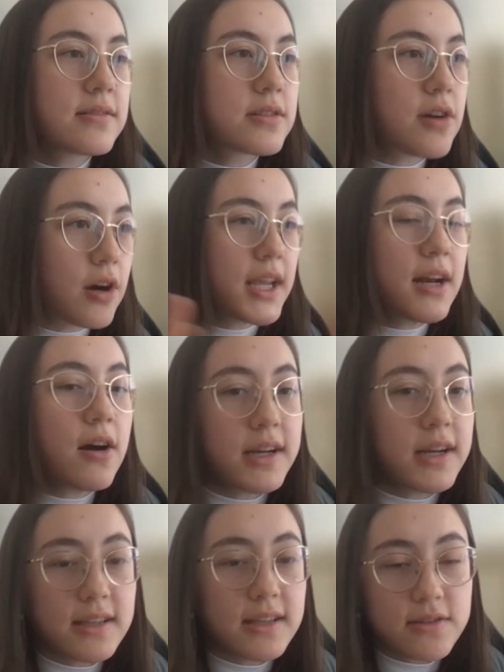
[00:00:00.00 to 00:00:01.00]
target
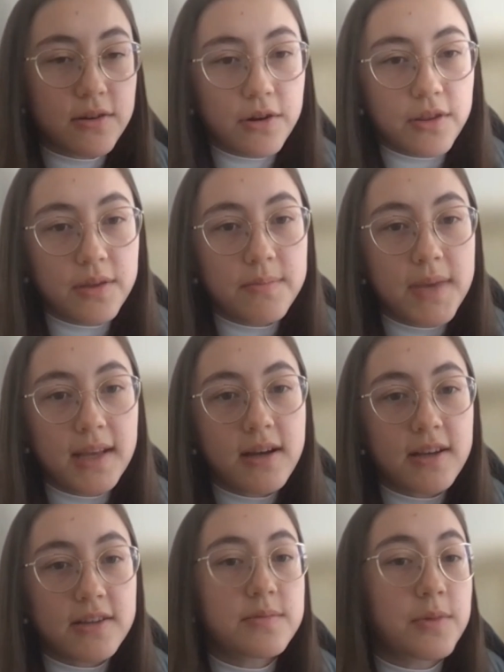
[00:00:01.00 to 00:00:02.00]
audience or the main
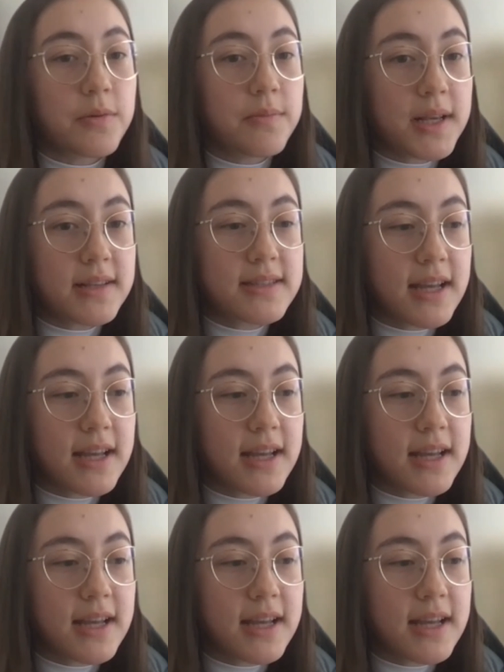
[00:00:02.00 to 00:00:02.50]
customer base